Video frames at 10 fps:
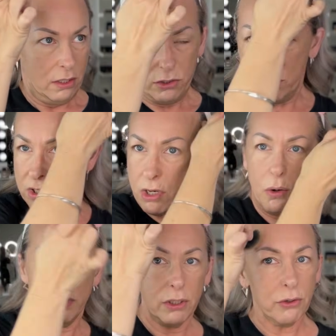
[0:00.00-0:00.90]
Just
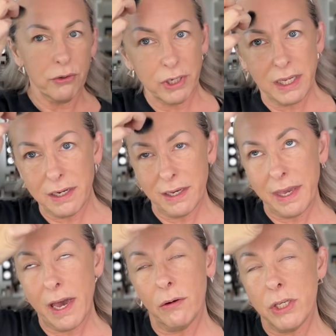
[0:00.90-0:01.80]
go in and create an
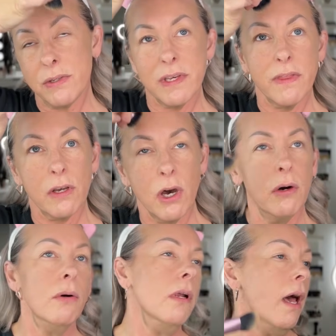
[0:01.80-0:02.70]
account using the
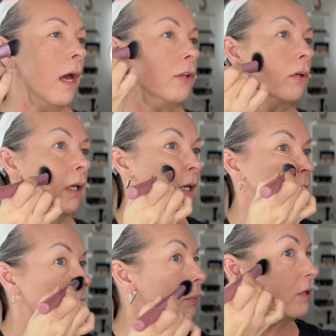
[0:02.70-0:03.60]
code, and you can get
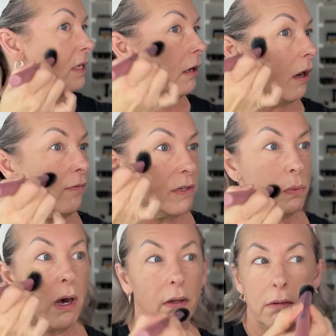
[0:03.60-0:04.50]
10% off as
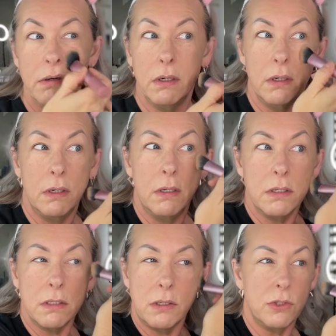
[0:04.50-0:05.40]
well.
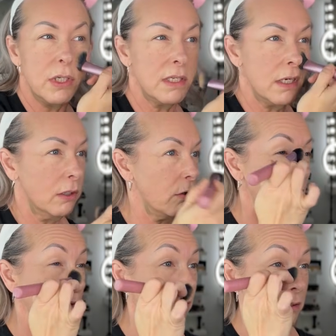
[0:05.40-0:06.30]
So just a
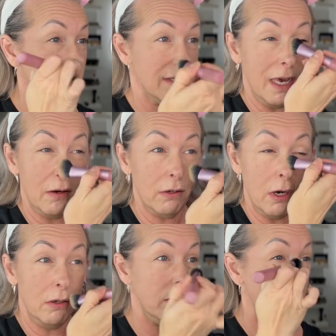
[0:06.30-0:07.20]
great little discount
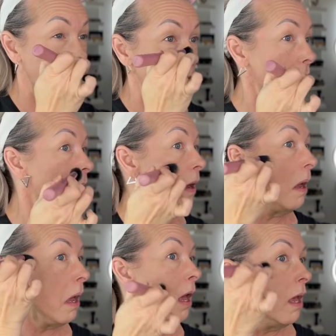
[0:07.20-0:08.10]
code there
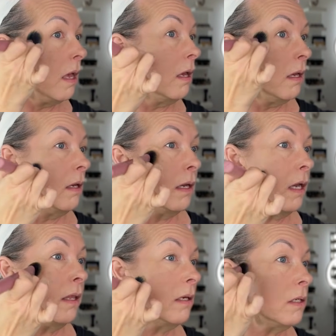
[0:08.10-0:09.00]

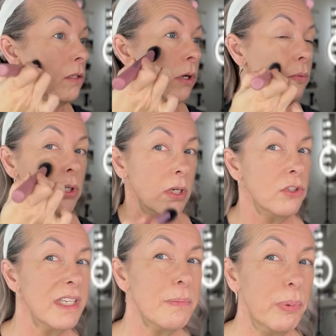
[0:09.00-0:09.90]
in the description.
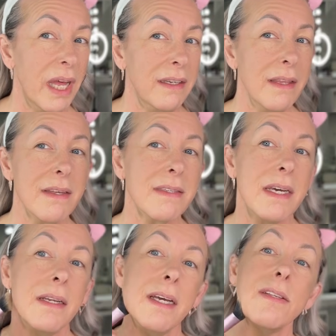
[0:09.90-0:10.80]
Just blending this
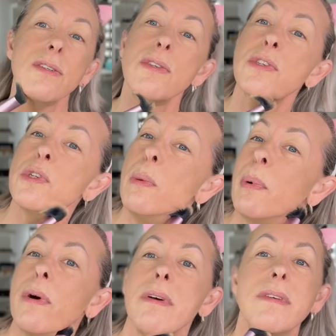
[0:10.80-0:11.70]
in, it's
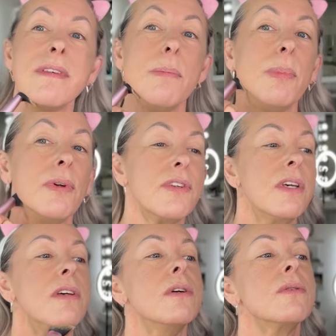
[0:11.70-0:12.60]
super simple to
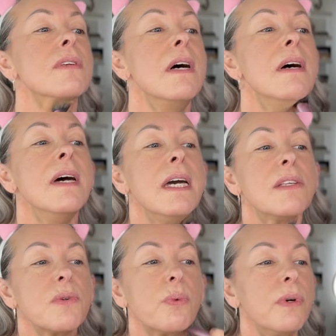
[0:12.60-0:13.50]
use.
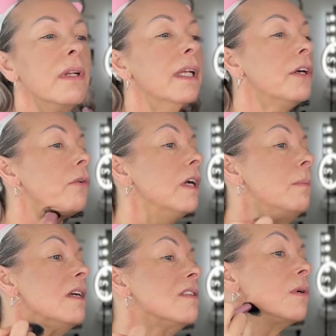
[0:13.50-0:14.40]
It's really
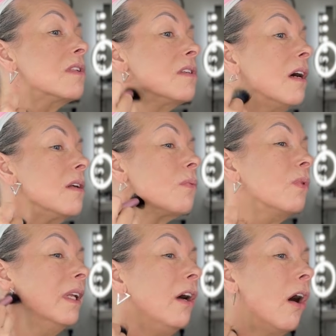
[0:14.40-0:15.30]
creamy, it's not
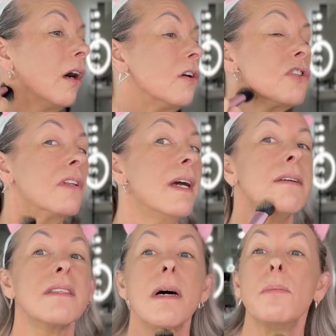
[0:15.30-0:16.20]
really harsh like
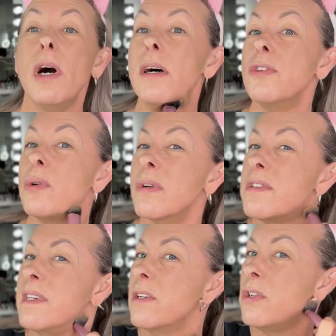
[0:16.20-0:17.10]
some contour
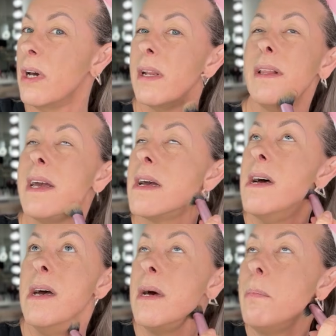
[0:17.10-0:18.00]
sticks. You gotta like
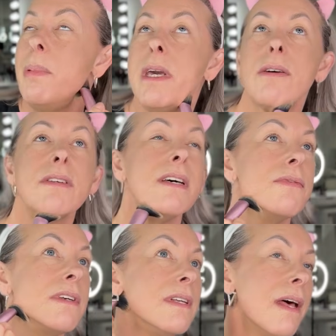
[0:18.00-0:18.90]
beat yourself
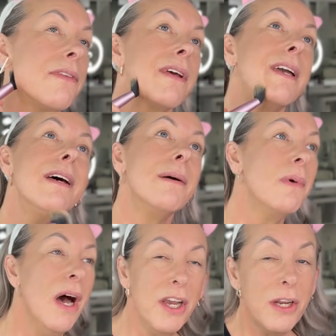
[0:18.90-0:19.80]
to death to get them,
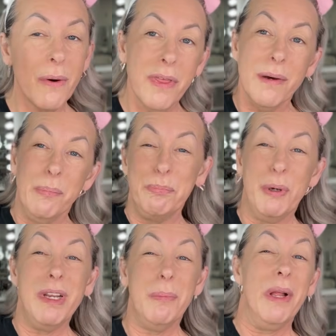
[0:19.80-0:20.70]
with a
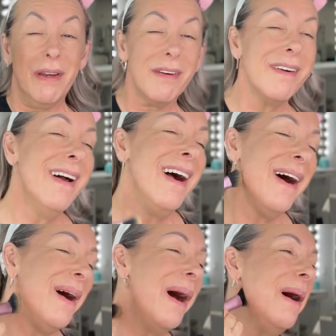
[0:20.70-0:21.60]
beauty blender.
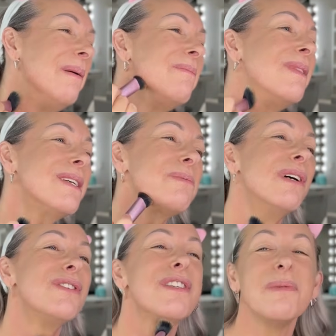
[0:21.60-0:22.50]
This
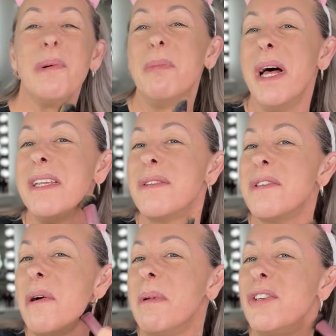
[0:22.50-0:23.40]
one just will blend
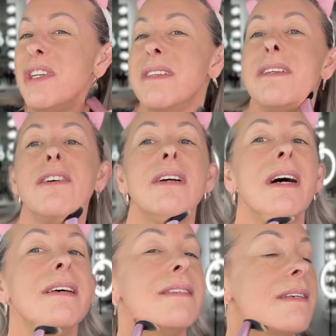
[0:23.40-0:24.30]
so much easier, you
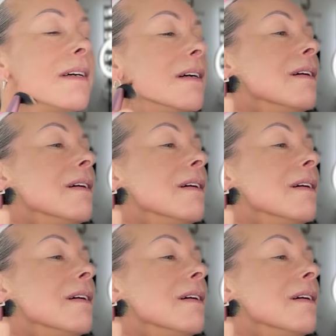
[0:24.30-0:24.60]
guys.